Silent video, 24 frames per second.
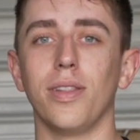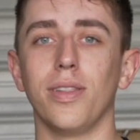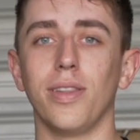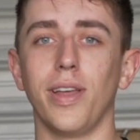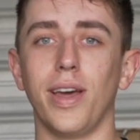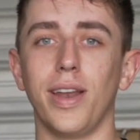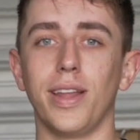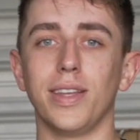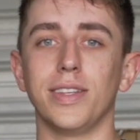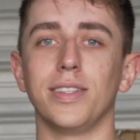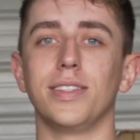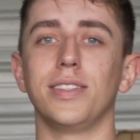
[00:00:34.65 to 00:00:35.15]

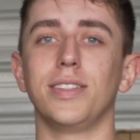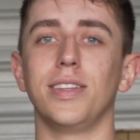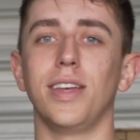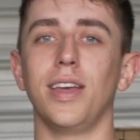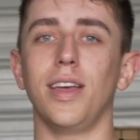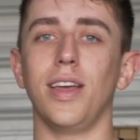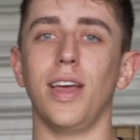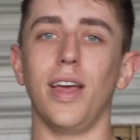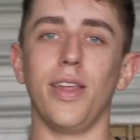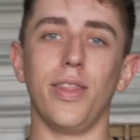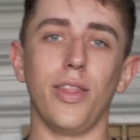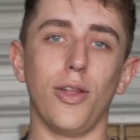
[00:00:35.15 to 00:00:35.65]
let it
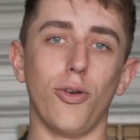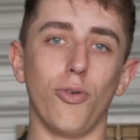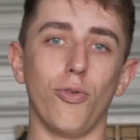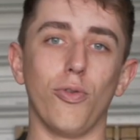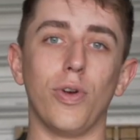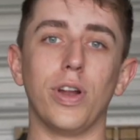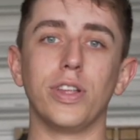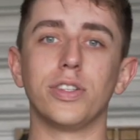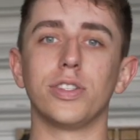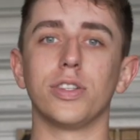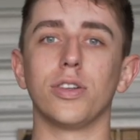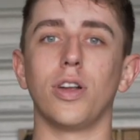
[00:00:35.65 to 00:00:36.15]
sit, and then
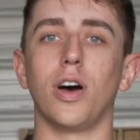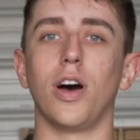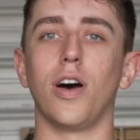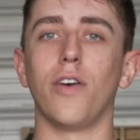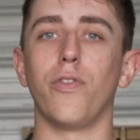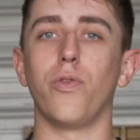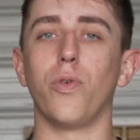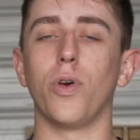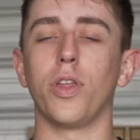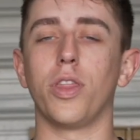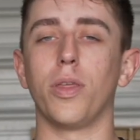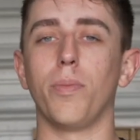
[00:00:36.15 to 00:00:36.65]
rinse it
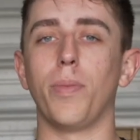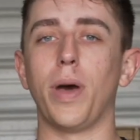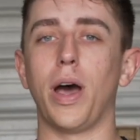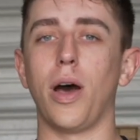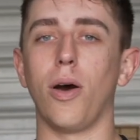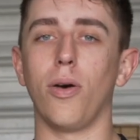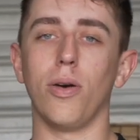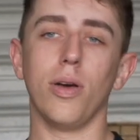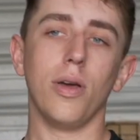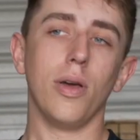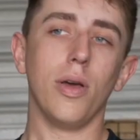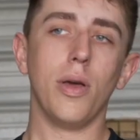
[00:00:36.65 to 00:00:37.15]
off with
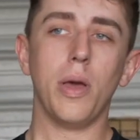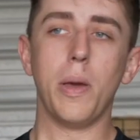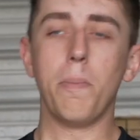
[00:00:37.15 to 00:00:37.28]
about